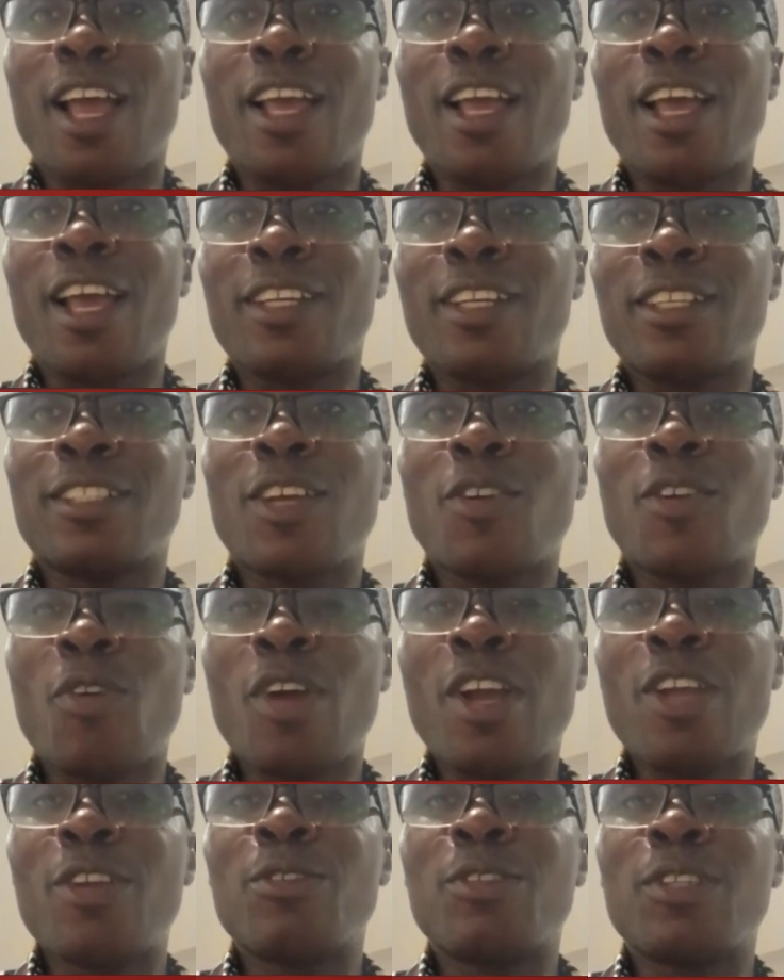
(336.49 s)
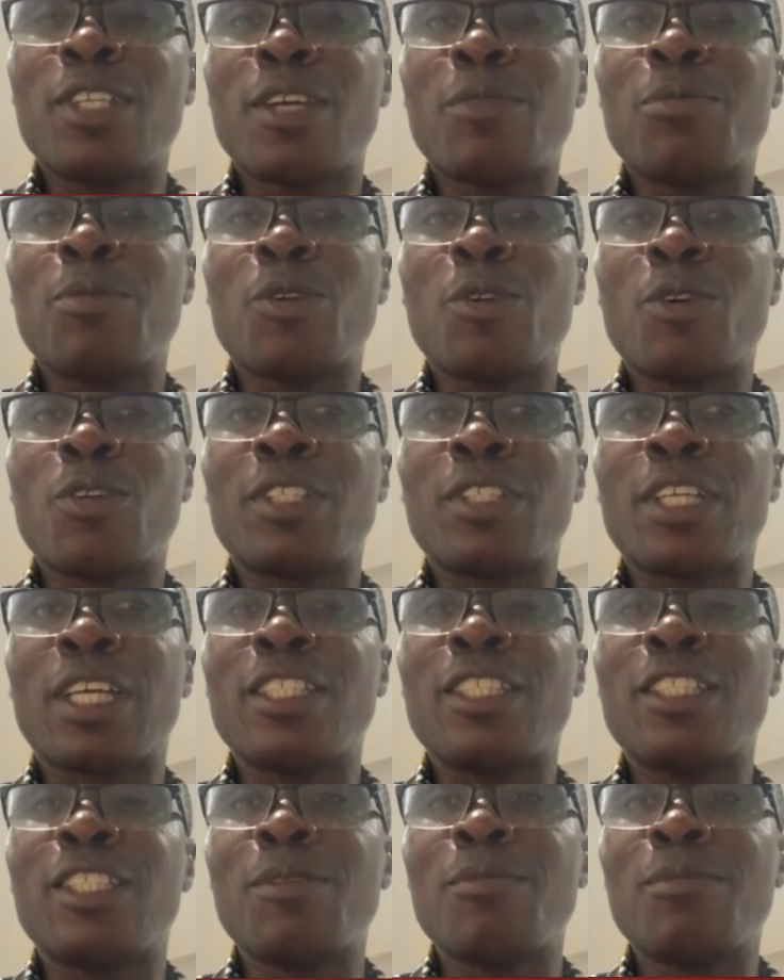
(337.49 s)
I understand why you say that, because
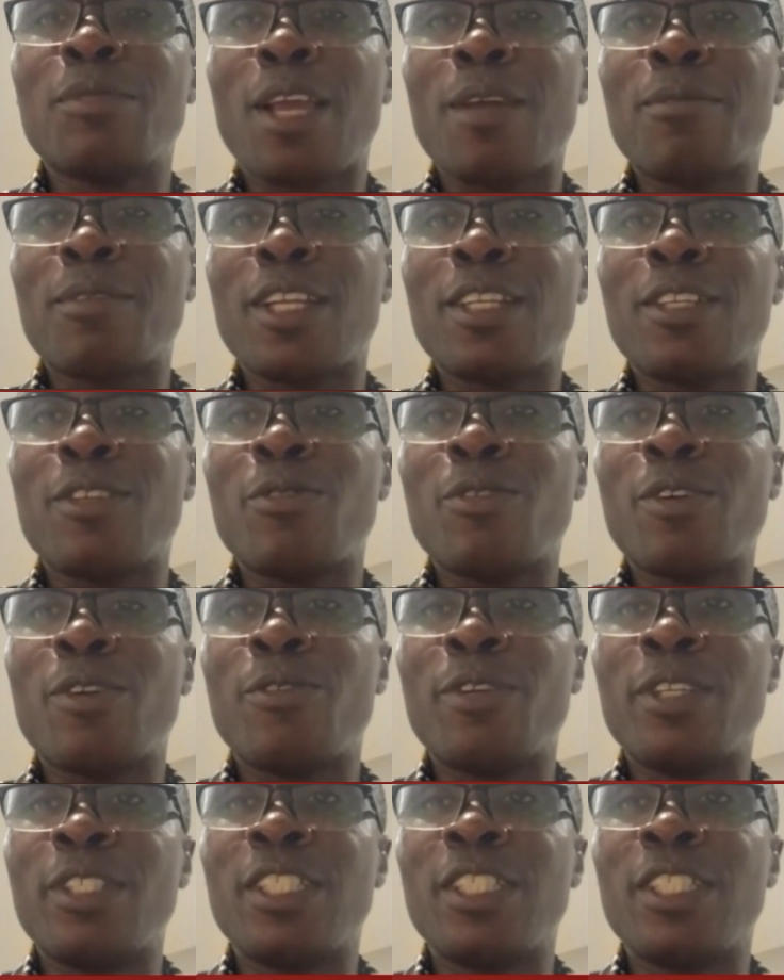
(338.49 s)
at the same time that they were